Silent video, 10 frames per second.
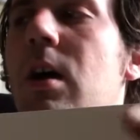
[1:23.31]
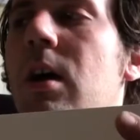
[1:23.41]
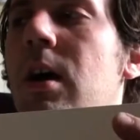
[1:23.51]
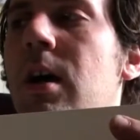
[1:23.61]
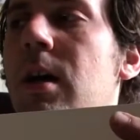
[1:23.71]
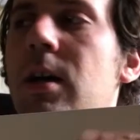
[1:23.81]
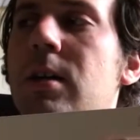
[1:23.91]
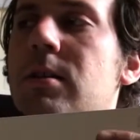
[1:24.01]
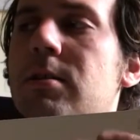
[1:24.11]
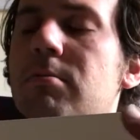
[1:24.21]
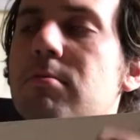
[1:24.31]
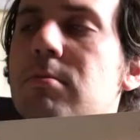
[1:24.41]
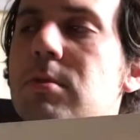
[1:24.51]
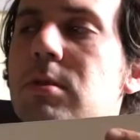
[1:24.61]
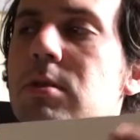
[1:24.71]
Uh,
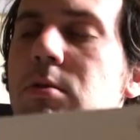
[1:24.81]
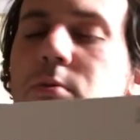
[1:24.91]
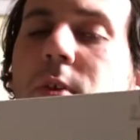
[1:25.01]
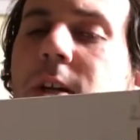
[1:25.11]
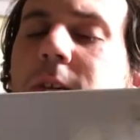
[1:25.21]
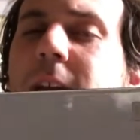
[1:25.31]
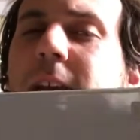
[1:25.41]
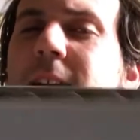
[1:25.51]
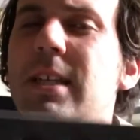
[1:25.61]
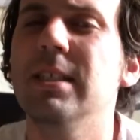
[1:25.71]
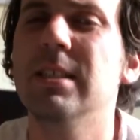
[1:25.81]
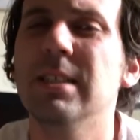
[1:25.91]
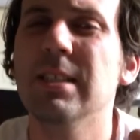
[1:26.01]
why do I hate it?